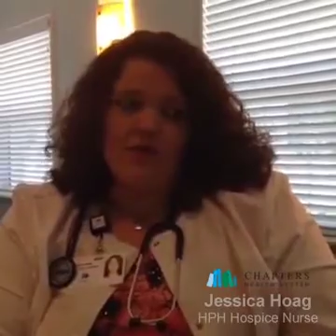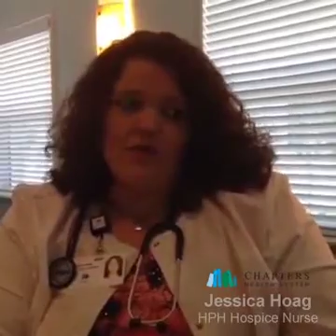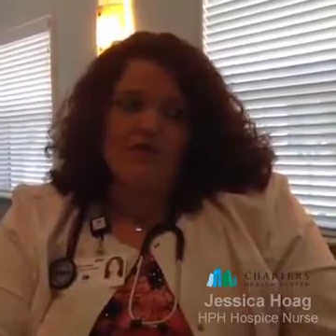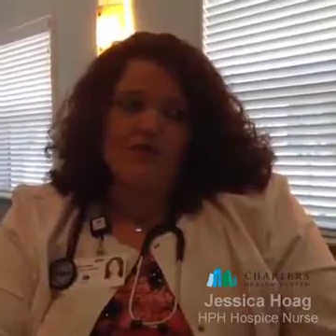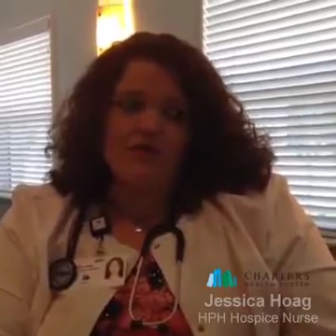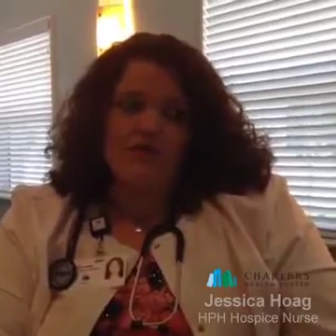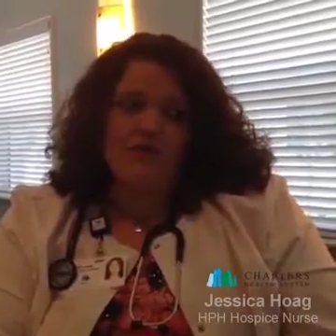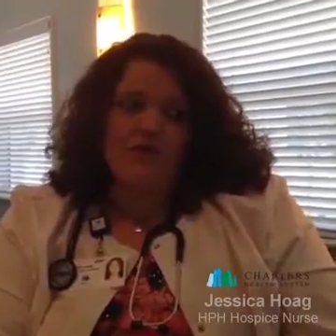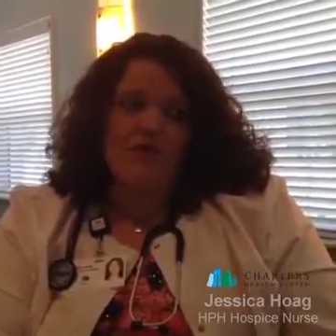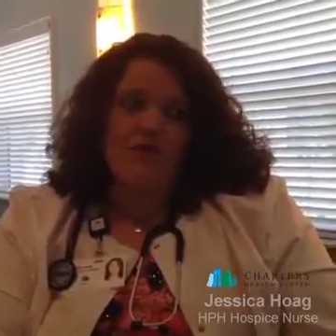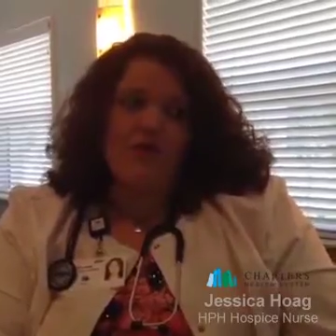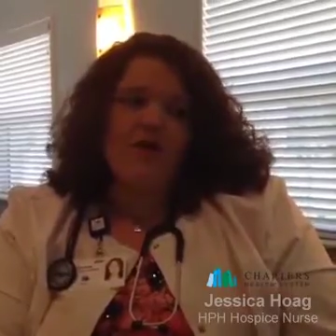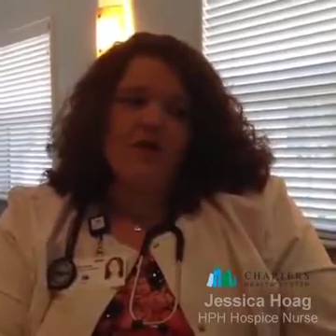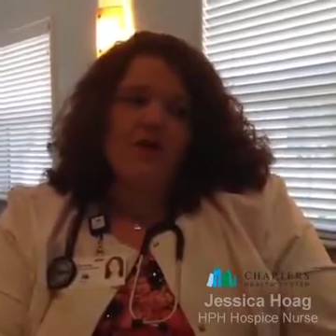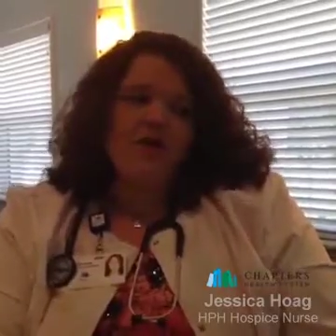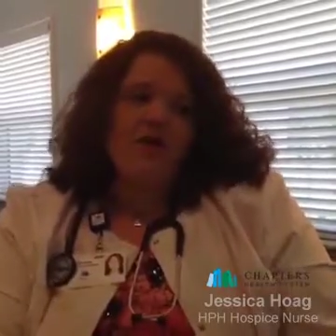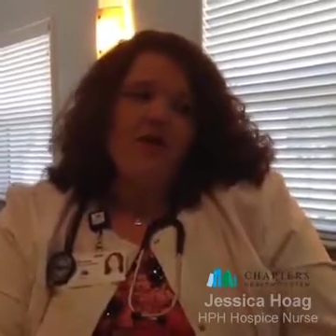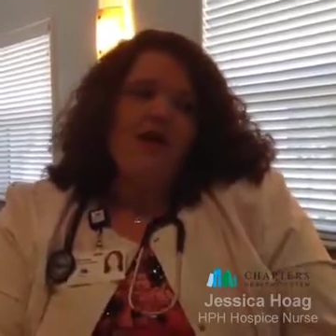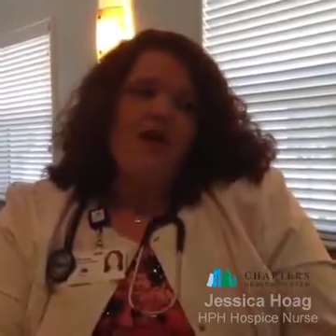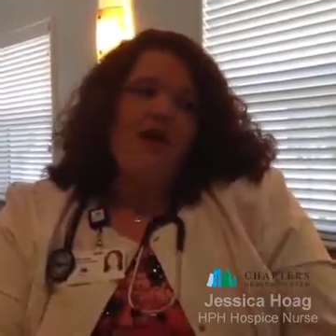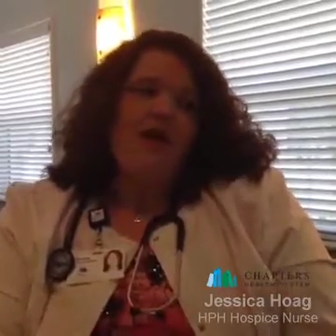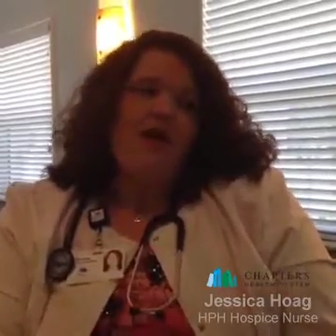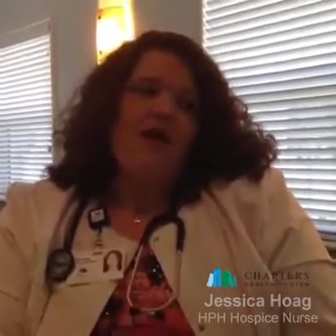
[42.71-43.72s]
And so
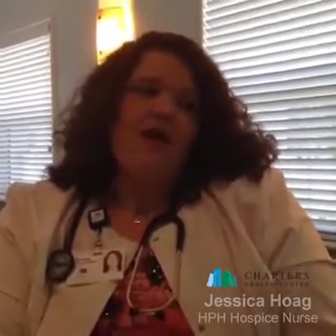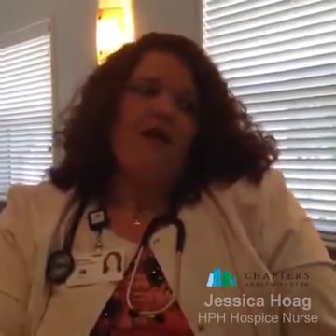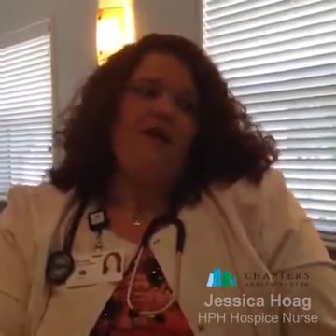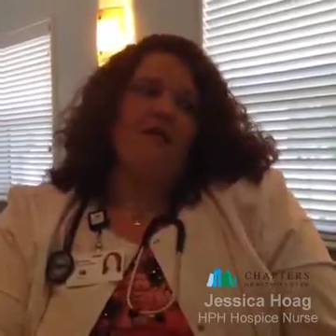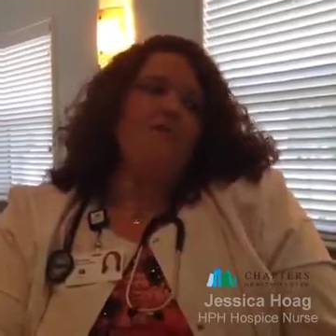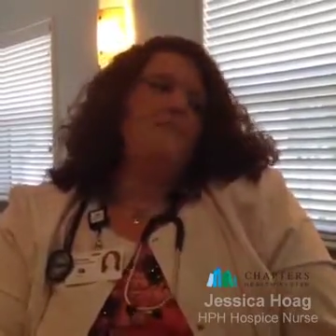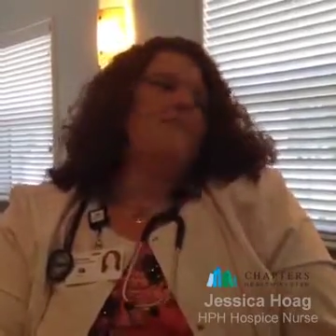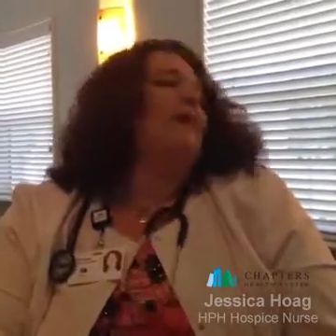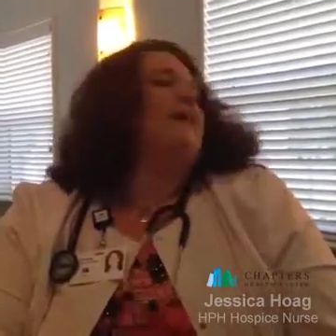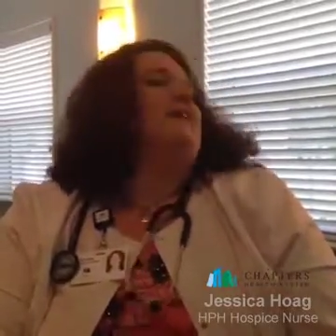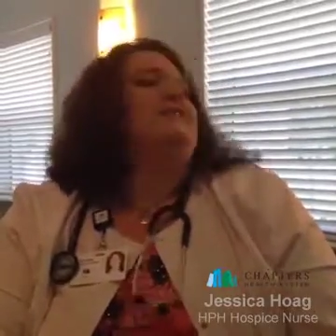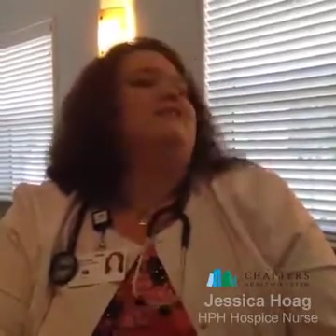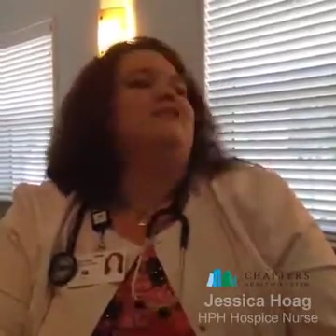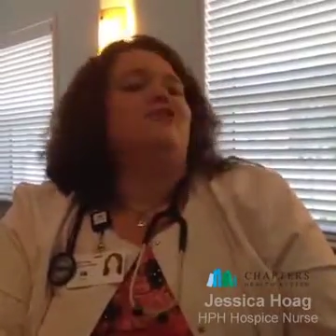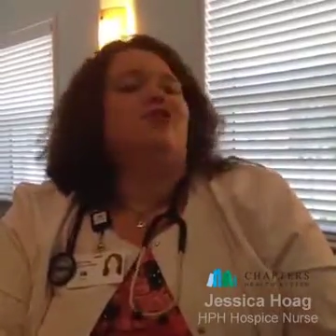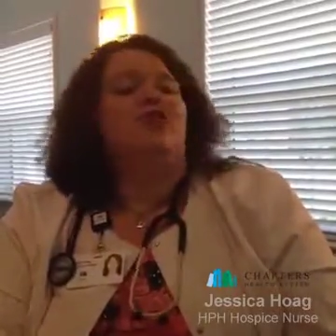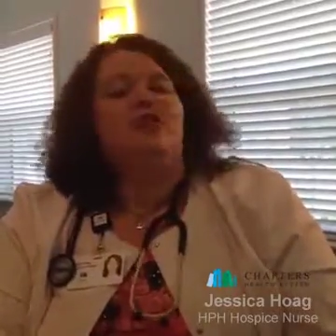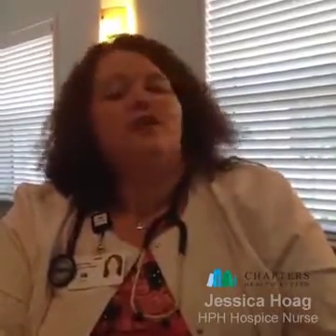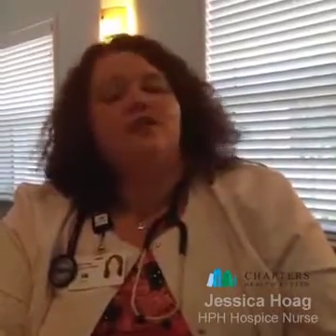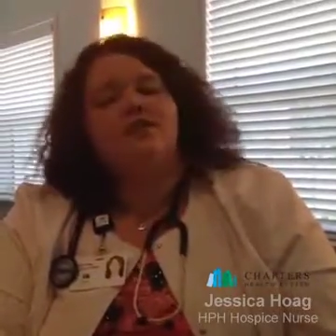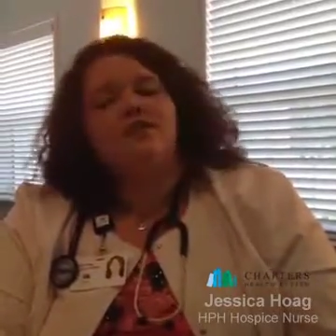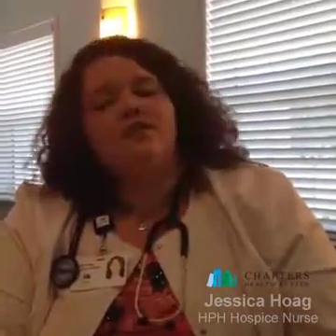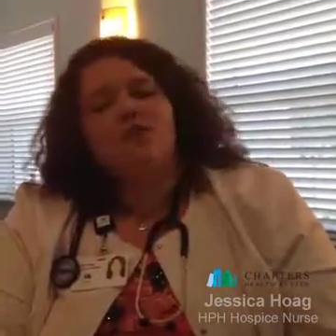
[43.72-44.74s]
I
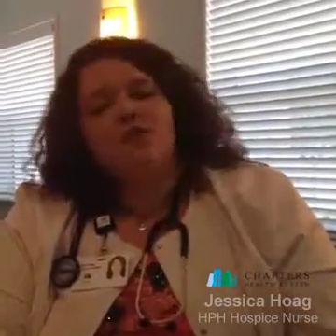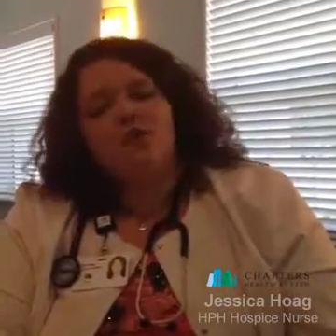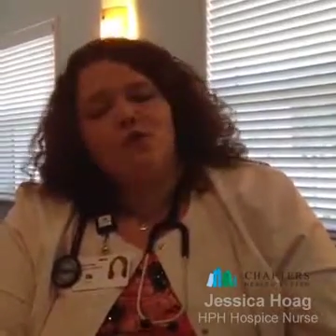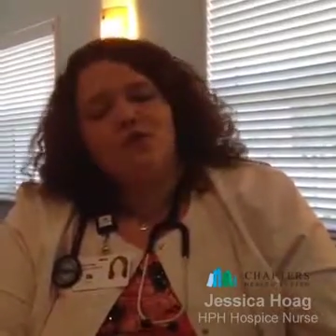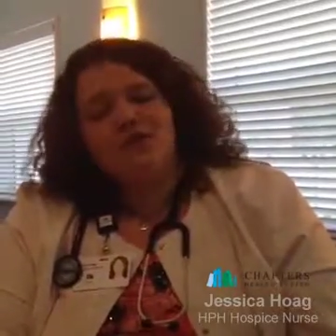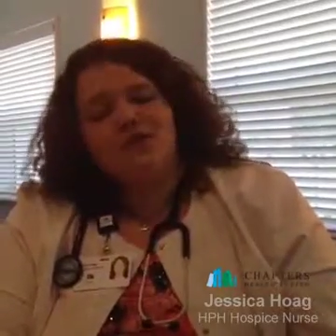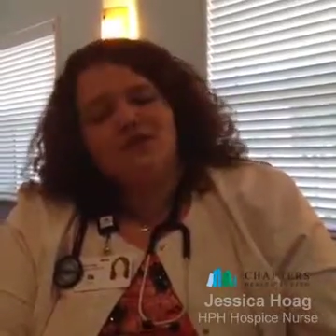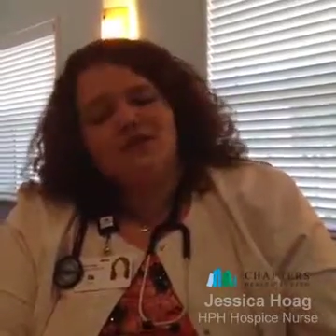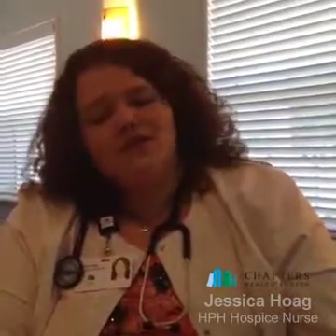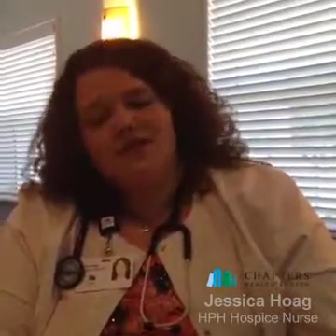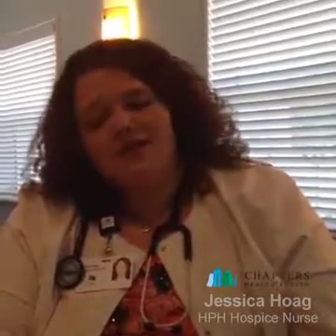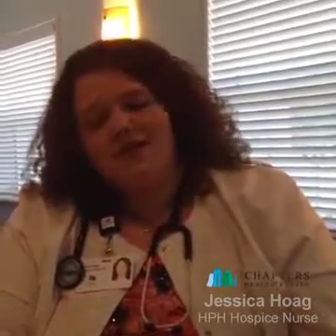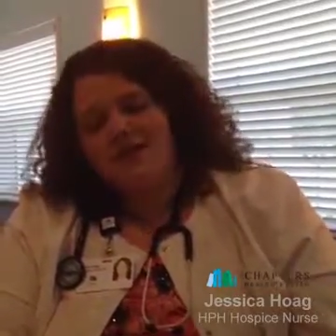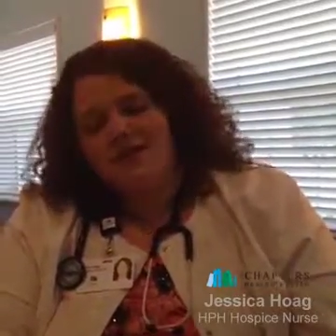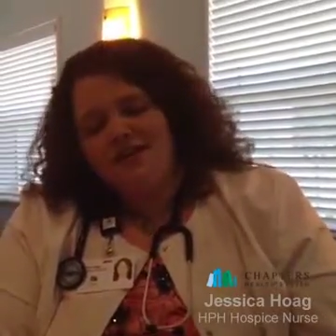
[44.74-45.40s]
started, of course,